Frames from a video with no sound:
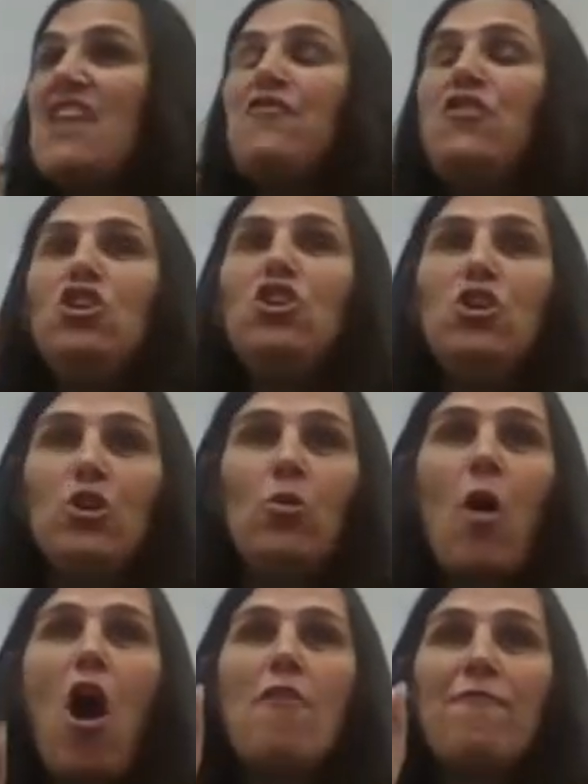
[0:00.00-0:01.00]
If
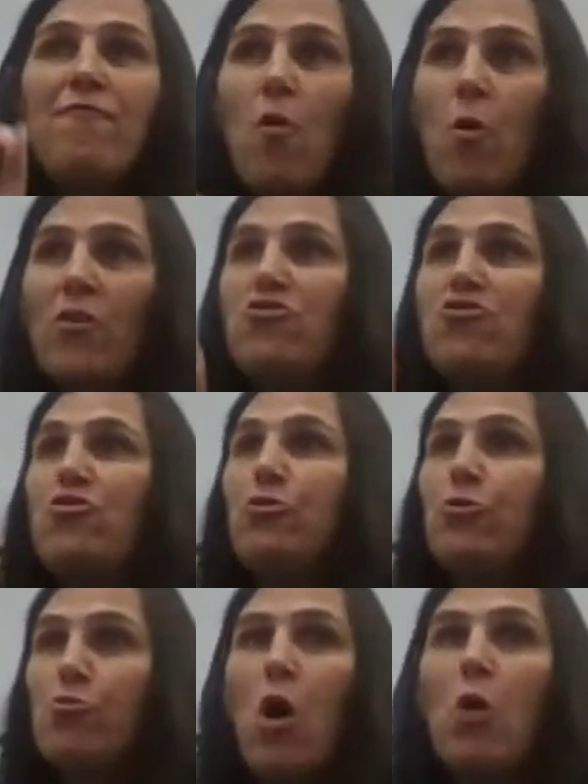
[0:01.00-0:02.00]
you are
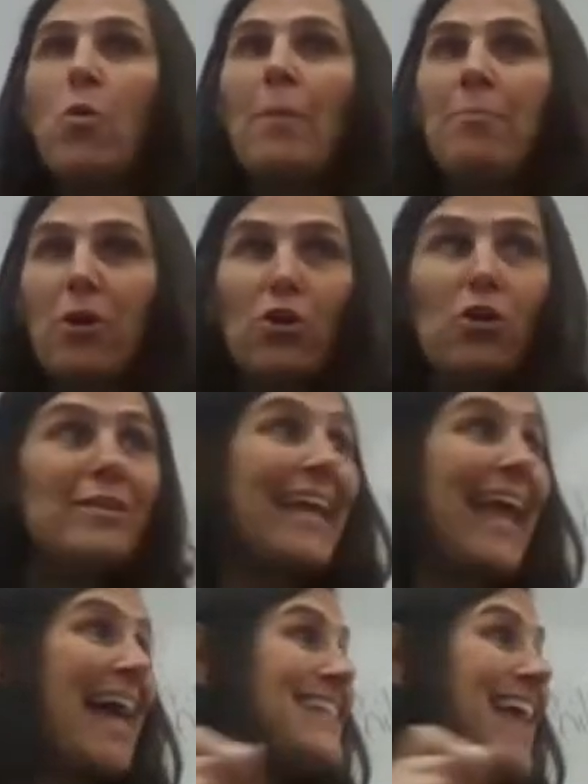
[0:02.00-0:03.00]
forced to grow up
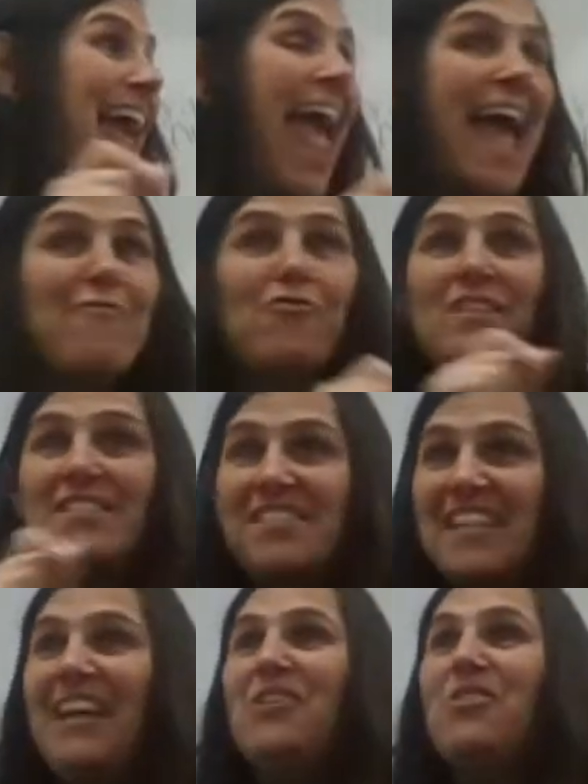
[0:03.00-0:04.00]
early, as
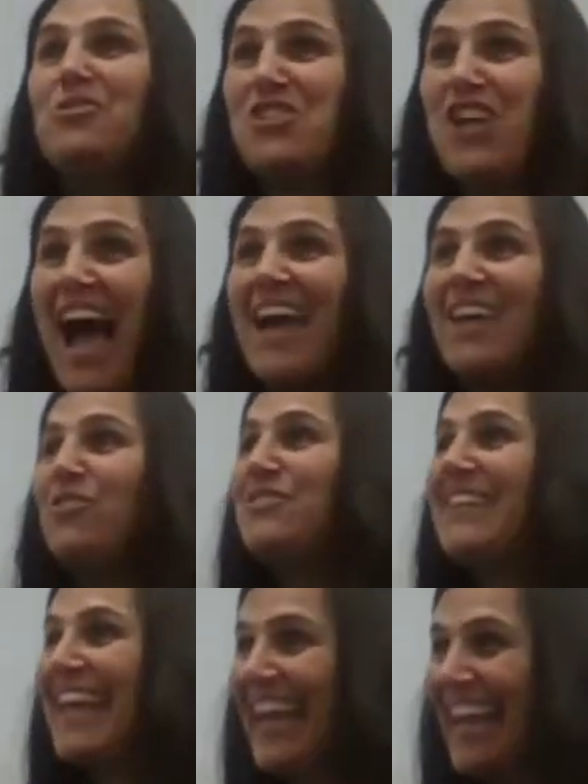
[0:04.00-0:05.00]
every single
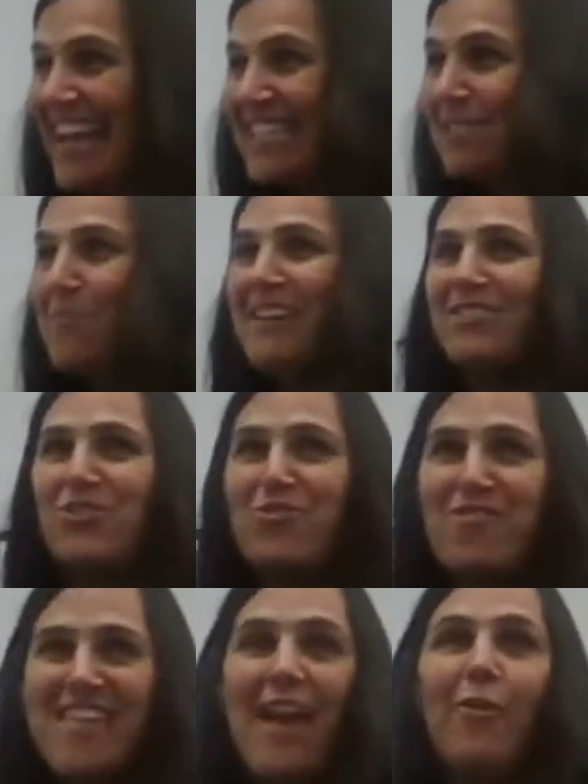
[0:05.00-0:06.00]
child is,
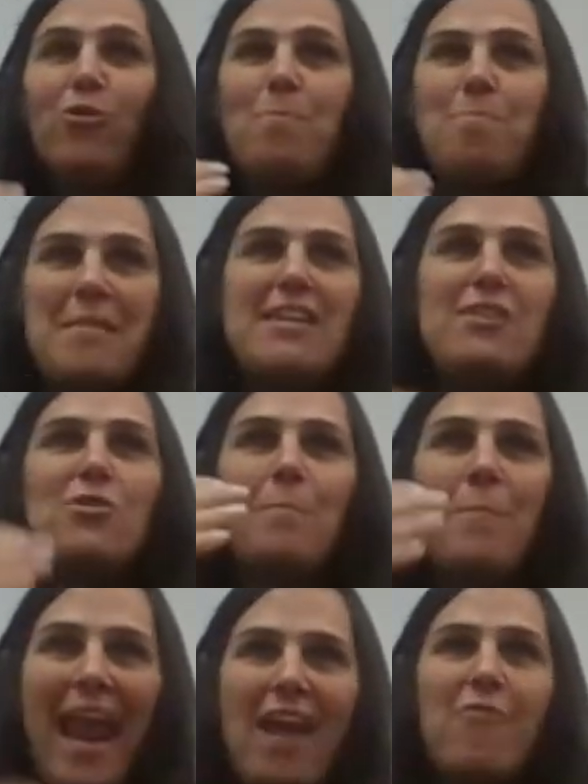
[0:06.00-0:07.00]
because you're there to
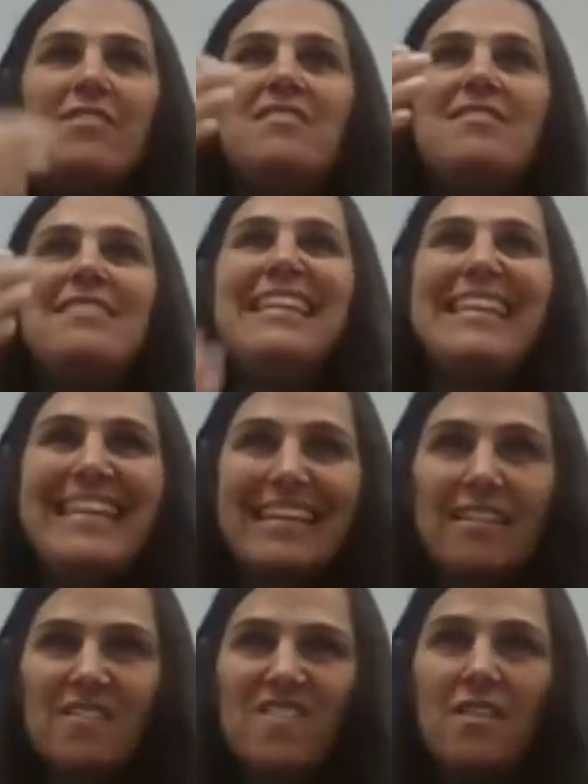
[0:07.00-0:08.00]
meet your parents'
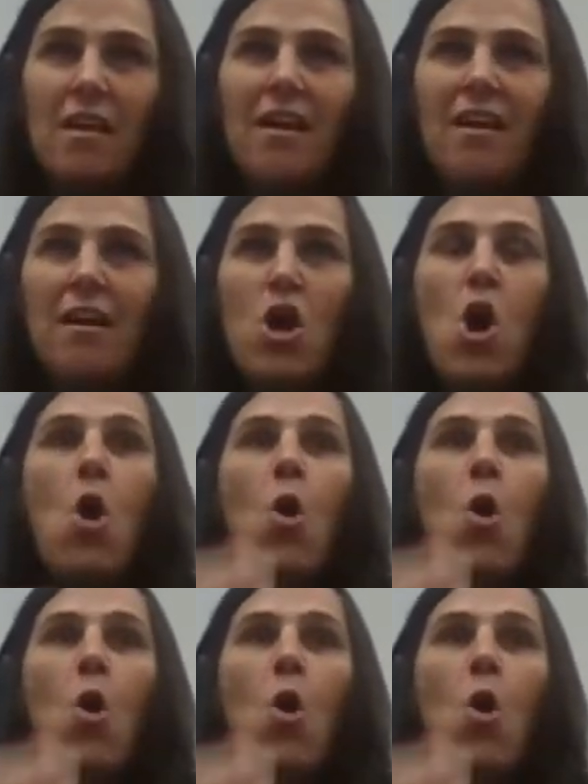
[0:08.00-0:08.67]
needs,